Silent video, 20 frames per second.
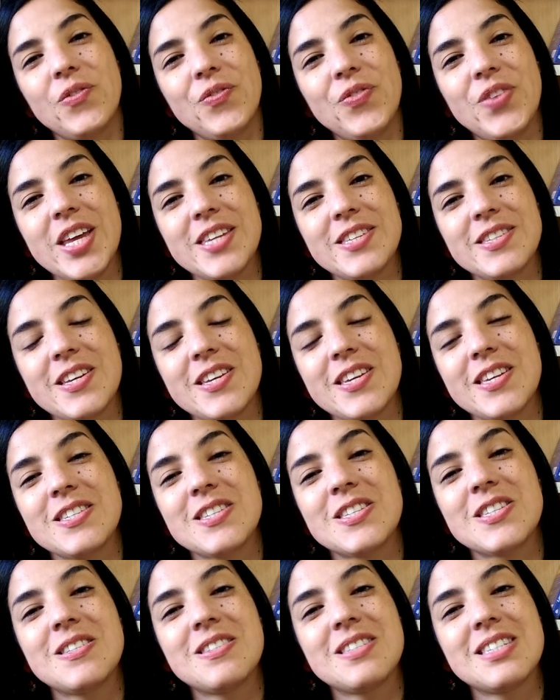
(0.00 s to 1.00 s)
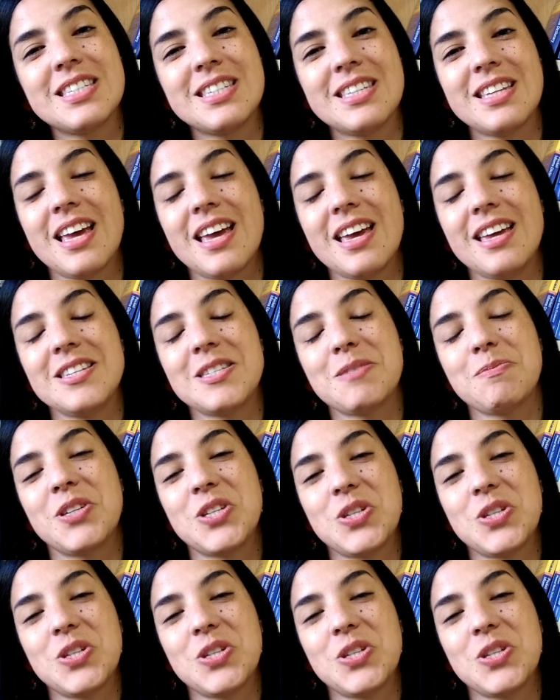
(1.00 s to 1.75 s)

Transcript: this is today's